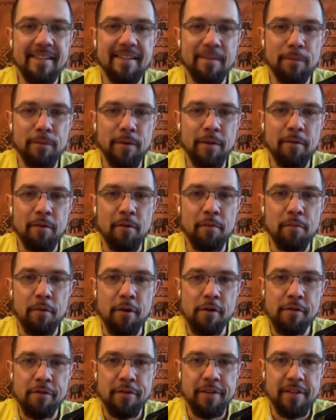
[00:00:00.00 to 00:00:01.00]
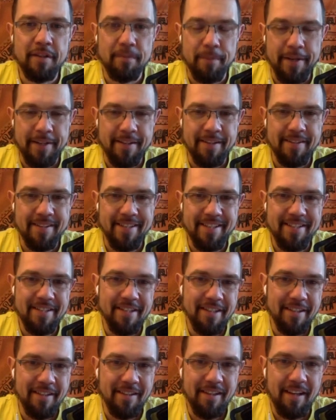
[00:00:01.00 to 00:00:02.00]
we were both in the beta
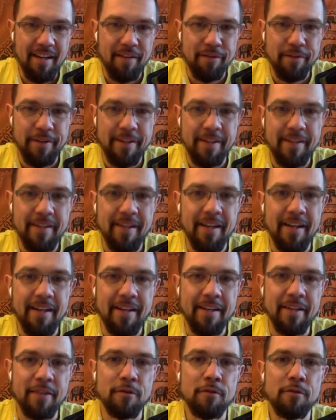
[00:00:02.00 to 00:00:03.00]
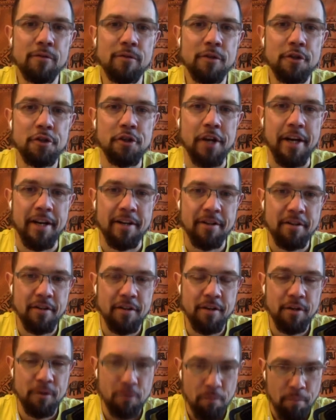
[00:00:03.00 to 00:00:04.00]
testing, I think, and you shared
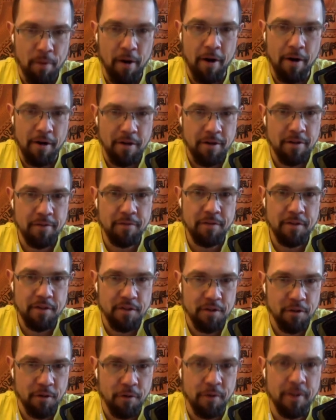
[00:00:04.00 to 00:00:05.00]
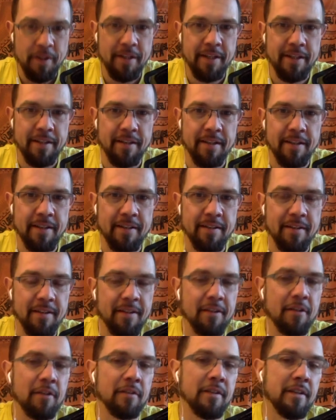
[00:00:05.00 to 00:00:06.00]
your part of the story in in the
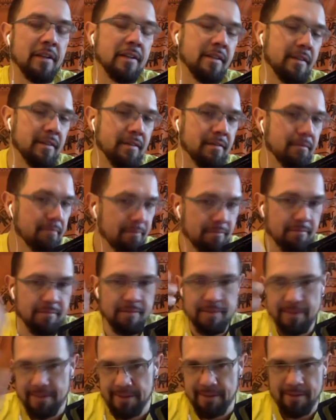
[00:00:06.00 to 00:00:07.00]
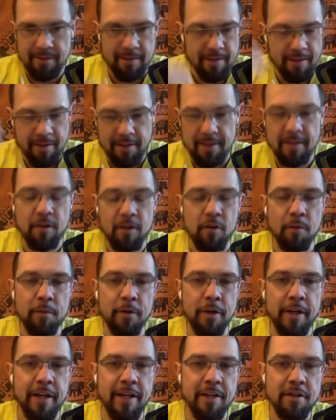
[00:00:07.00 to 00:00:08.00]
con in, in the in the
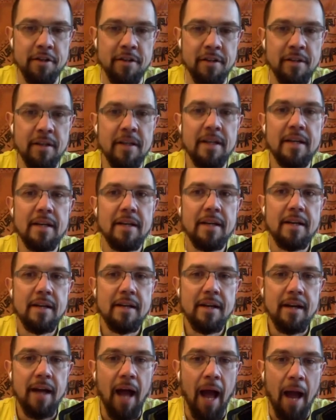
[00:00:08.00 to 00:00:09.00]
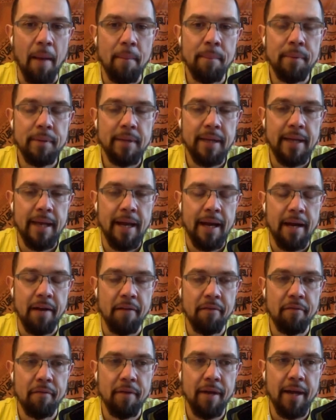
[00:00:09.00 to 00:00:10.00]
communication app they mm.
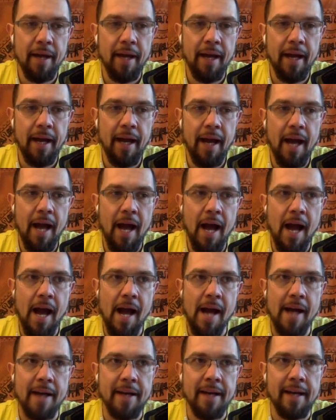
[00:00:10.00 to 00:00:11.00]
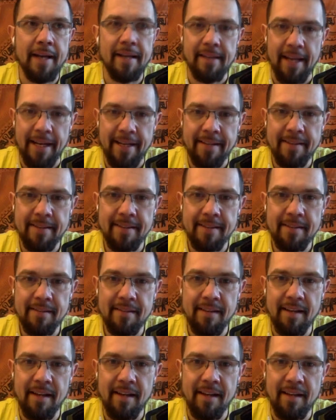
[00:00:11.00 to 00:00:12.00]
have, and I liked it,
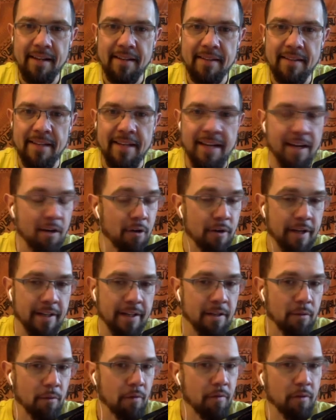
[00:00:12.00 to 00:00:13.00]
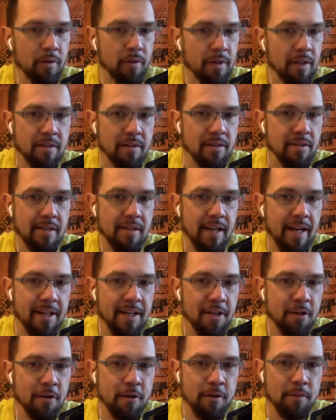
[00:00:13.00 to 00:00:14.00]
and then I connected with you, and I just
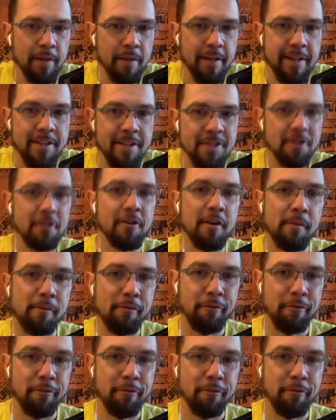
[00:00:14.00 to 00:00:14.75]
had you on my Instagram mm.